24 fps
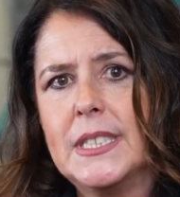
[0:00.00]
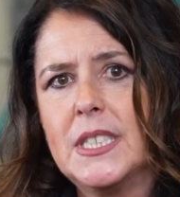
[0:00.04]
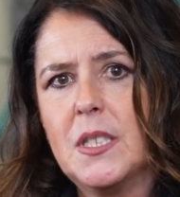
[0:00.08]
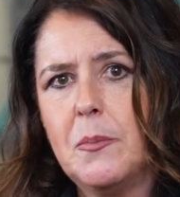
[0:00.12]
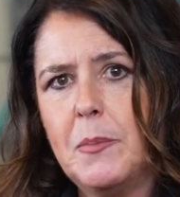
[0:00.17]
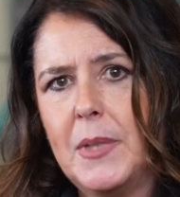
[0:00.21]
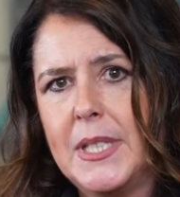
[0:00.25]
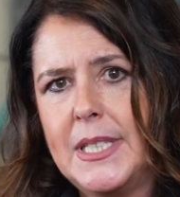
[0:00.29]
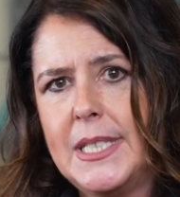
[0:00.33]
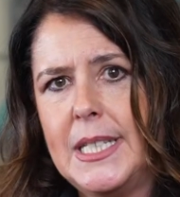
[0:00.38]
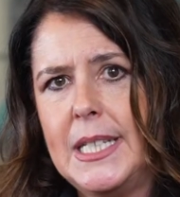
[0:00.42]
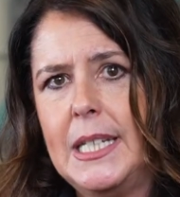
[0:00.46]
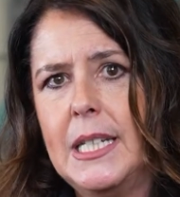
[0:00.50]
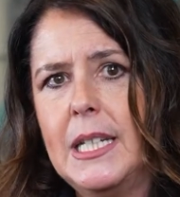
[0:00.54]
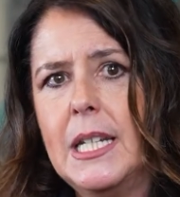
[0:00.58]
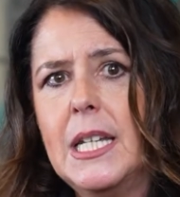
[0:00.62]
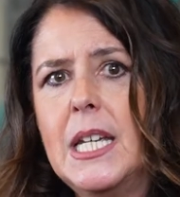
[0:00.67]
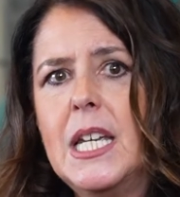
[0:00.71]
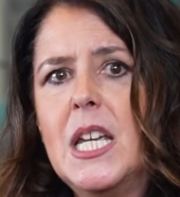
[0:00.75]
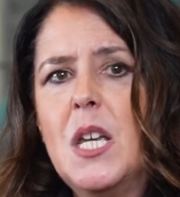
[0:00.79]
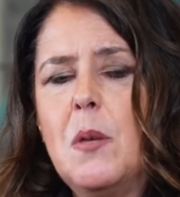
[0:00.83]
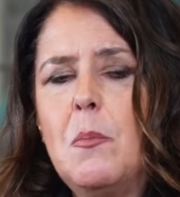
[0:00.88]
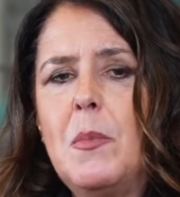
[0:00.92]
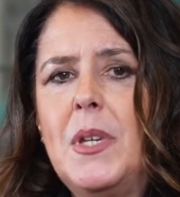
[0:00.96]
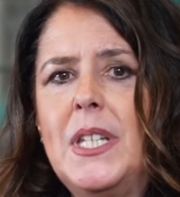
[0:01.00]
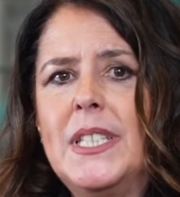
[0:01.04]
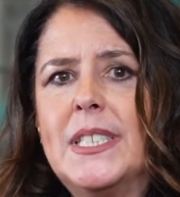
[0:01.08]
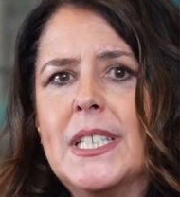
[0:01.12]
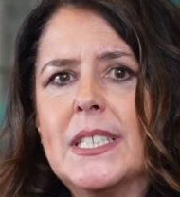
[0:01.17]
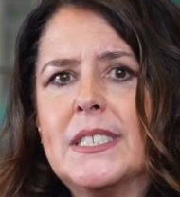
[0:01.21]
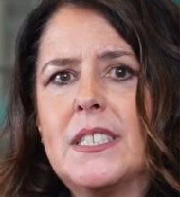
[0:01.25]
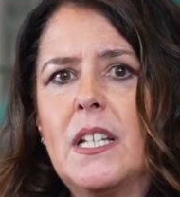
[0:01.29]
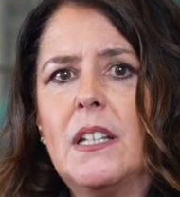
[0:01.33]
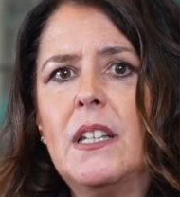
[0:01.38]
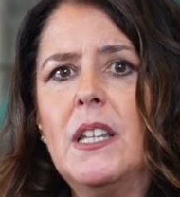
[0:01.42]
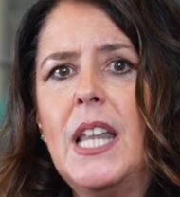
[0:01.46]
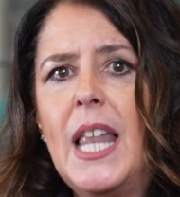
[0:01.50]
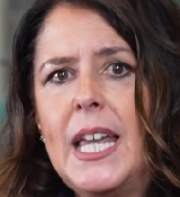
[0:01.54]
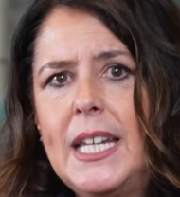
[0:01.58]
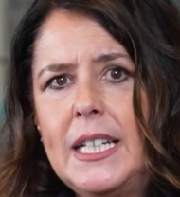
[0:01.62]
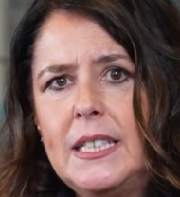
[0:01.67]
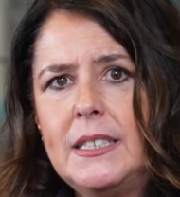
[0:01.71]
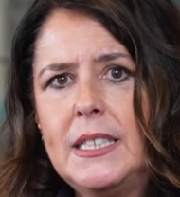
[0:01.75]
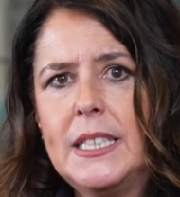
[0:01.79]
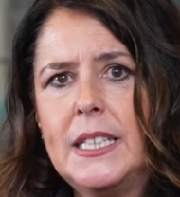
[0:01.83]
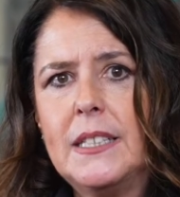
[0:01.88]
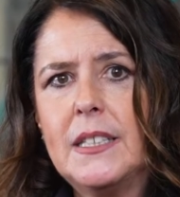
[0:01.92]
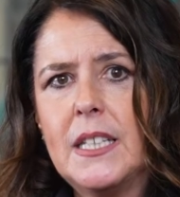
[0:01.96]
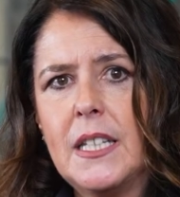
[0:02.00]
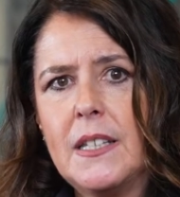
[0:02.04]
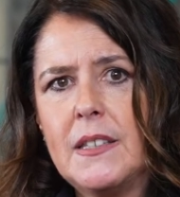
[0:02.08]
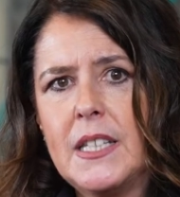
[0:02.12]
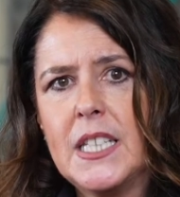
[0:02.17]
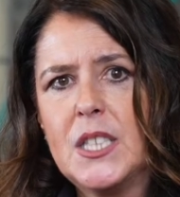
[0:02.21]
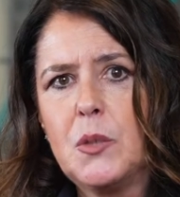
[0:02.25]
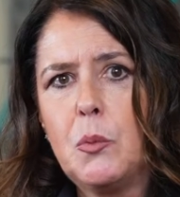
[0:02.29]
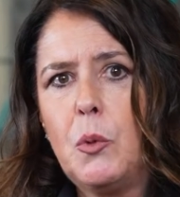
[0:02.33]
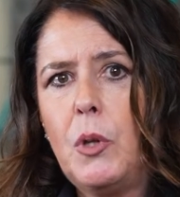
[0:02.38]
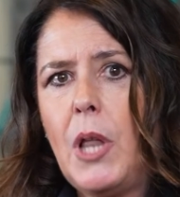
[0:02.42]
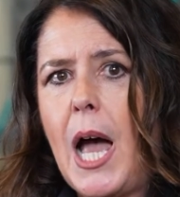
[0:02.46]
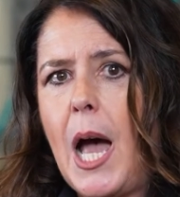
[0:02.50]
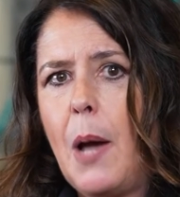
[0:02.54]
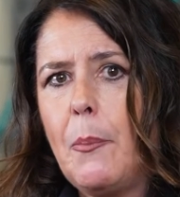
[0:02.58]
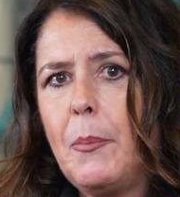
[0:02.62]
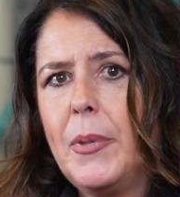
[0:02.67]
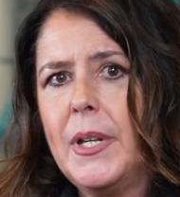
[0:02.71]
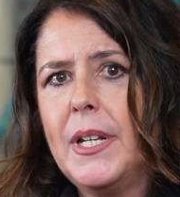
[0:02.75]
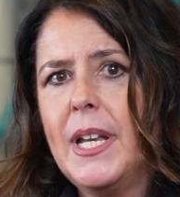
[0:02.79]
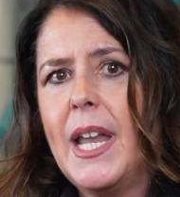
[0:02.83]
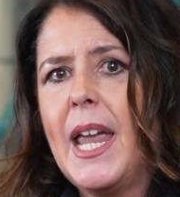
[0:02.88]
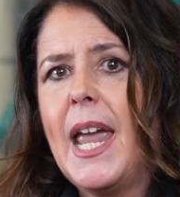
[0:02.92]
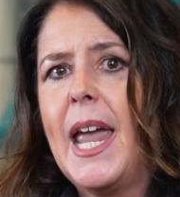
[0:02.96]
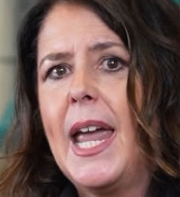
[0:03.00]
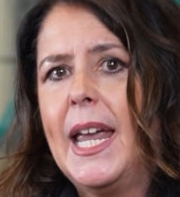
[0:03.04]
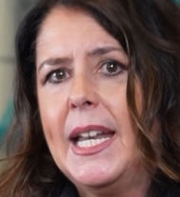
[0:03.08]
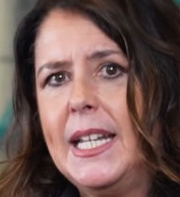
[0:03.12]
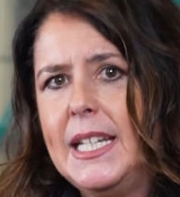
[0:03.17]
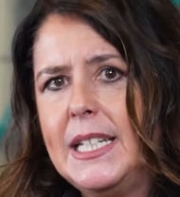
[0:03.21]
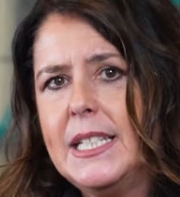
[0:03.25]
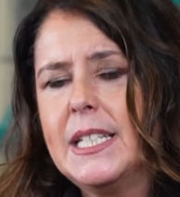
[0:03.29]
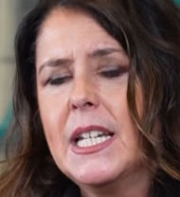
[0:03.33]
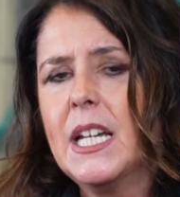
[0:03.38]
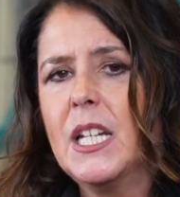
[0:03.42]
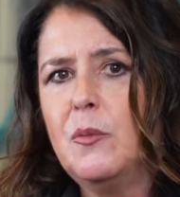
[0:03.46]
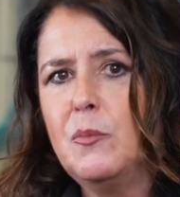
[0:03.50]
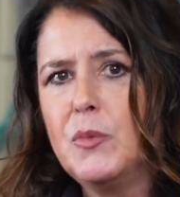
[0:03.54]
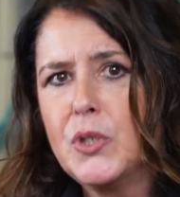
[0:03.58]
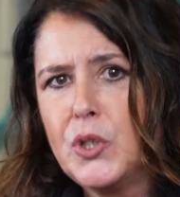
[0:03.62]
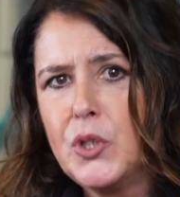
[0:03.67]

Committee means it's unlikely that this will happen anytime